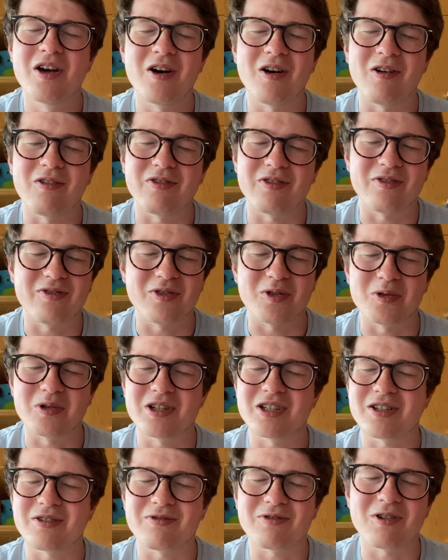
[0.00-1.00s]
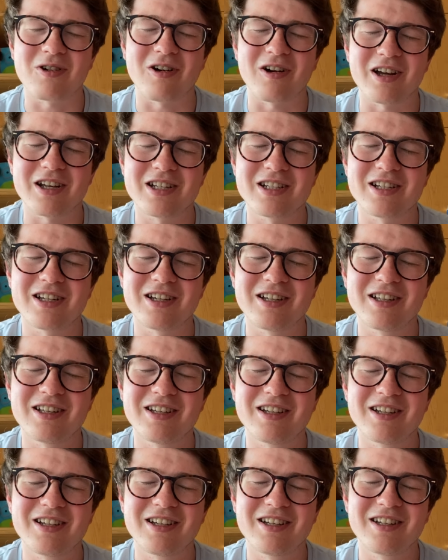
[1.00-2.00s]
of the fullness of Christ.
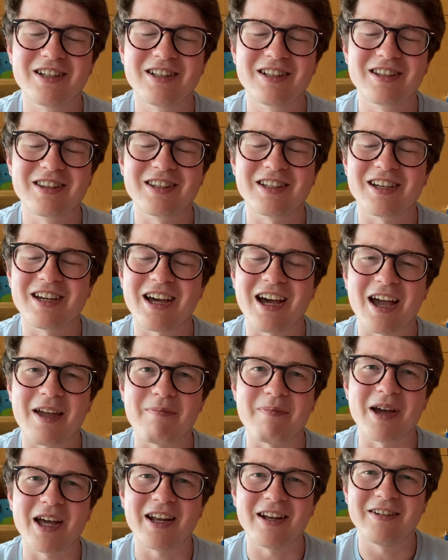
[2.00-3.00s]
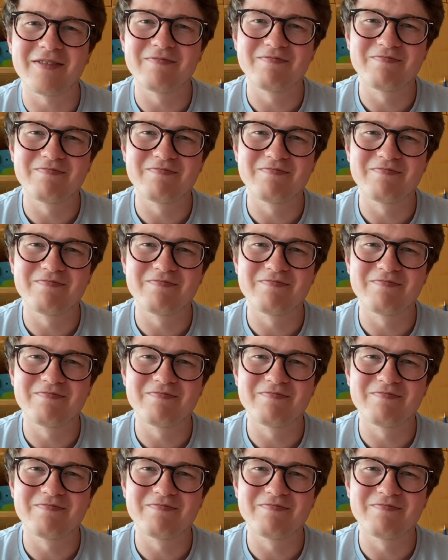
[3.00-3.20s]
Amen.